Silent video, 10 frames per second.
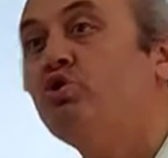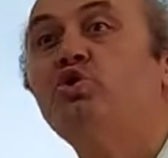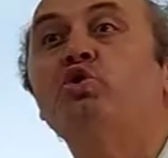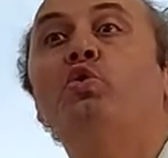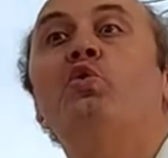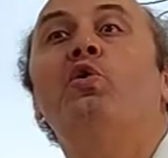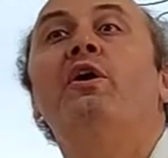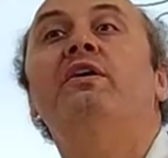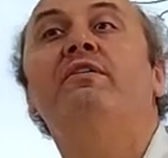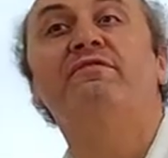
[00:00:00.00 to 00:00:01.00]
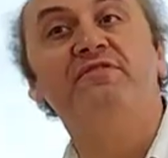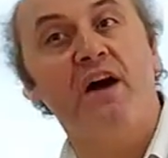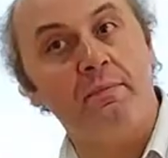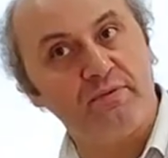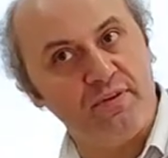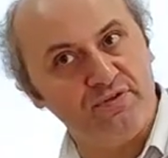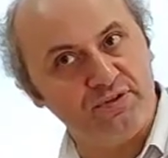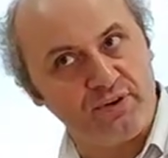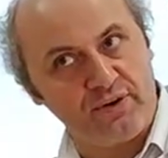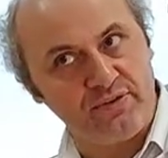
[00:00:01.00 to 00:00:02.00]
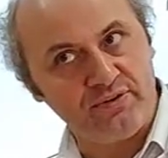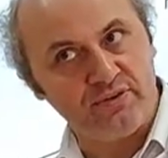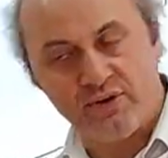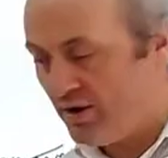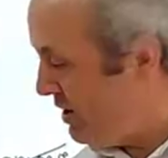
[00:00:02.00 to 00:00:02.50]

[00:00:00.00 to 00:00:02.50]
square of number of turns,